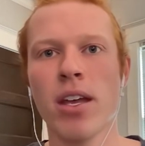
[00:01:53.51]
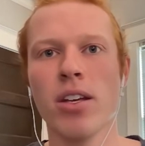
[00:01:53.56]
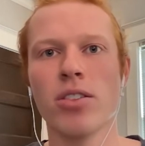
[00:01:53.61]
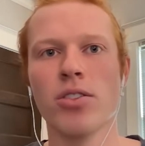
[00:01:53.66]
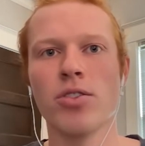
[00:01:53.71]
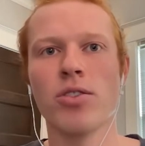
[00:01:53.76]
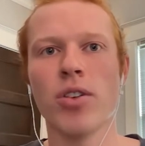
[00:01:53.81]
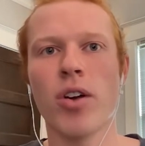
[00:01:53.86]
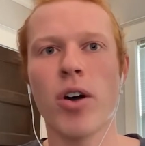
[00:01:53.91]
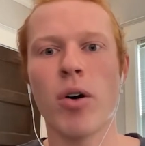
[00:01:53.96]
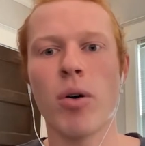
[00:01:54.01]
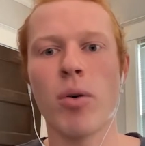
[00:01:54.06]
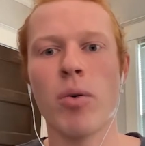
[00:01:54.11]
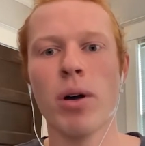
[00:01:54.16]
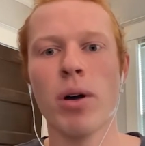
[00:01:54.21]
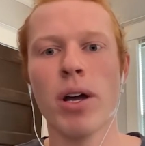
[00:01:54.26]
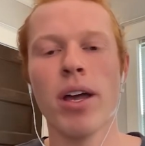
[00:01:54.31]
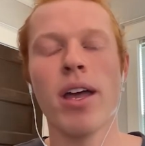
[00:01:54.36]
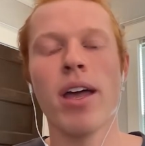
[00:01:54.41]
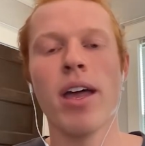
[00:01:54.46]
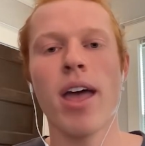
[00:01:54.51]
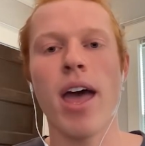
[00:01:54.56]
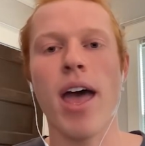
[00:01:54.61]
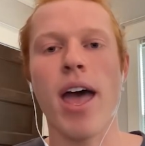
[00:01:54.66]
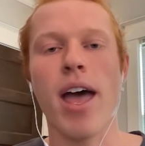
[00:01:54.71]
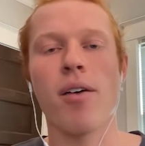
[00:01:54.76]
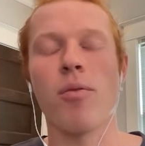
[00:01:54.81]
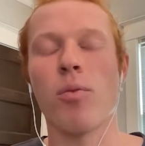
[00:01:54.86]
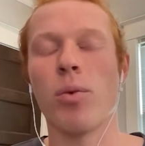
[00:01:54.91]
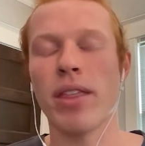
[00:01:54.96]
So
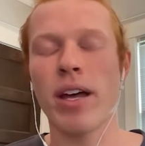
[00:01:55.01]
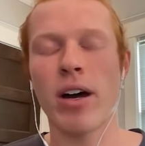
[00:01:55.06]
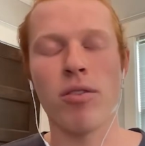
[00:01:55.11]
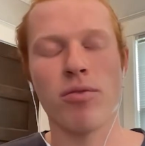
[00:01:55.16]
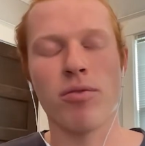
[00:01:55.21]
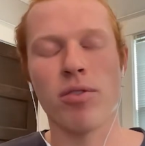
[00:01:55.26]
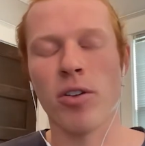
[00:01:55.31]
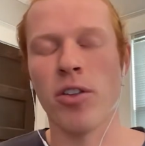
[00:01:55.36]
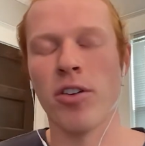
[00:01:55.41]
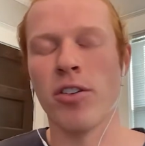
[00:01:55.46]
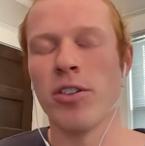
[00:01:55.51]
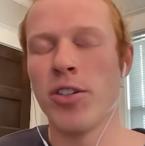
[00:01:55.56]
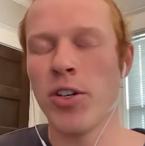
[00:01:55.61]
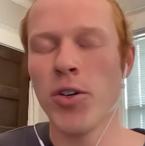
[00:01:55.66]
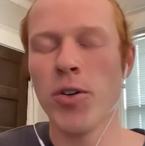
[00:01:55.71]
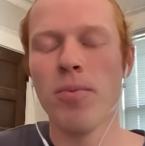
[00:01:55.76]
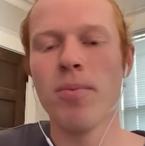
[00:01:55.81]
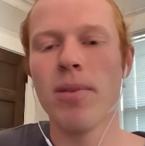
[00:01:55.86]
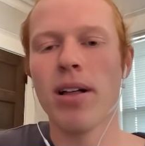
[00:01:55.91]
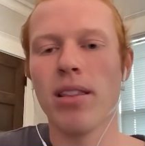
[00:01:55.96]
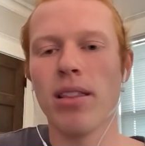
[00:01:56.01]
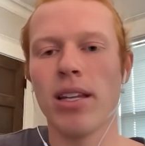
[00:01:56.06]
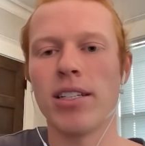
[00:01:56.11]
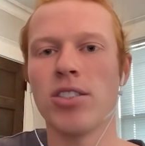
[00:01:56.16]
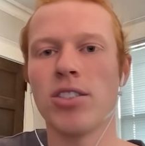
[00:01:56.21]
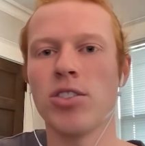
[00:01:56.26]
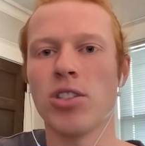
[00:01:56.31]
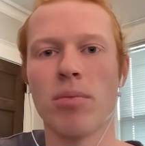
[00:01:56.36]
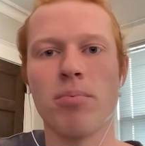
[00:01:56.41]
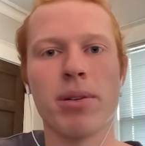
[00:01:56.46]
without further ado,
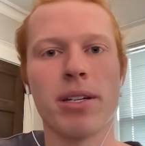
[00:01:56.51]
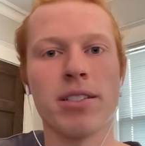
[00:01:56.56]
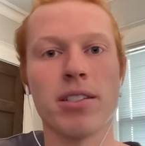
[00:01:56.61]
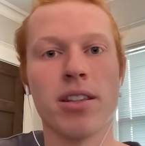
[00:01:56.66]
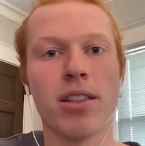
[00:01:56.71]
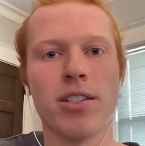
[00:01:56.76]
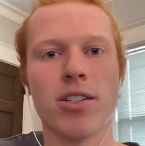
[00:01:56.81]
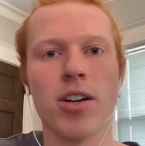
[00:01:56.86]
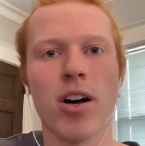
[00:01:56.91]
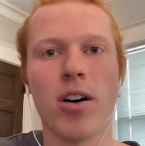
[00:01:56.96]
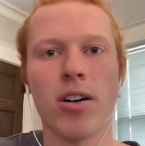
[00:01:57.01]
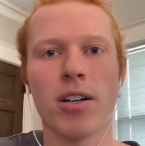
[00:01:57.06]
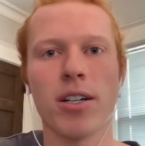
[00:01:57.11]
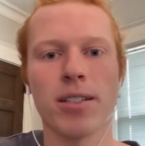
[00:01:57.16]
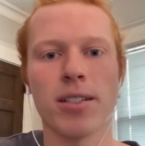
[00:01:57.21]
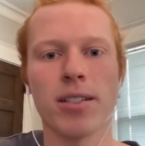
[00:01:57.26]
let's jump into the talk.